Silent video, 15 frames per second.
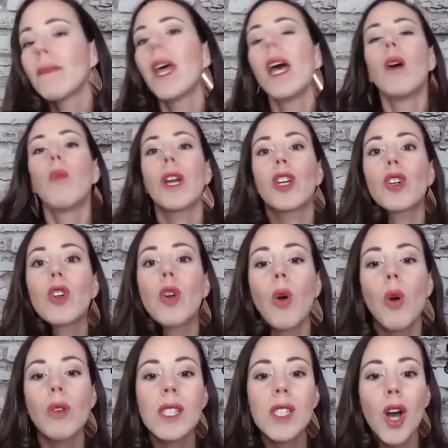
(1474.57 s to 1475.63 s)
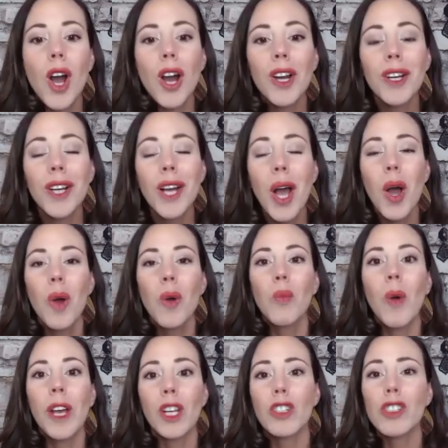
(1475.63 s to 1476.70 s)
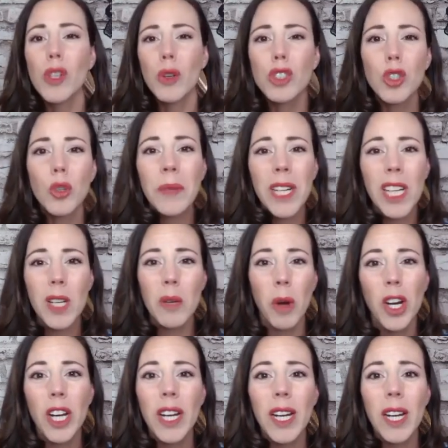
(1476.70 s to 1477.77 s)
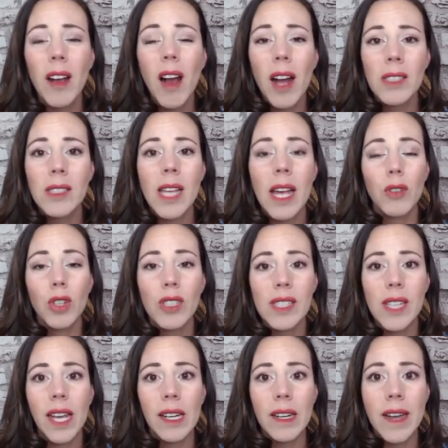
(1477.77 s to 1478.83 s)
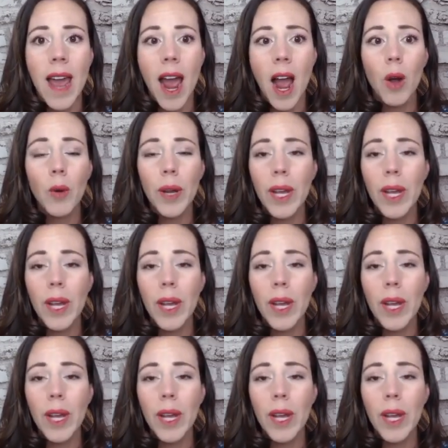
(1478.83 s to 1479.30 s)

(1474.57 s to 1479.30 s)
what your goals are, what your social media marketing content looks like now.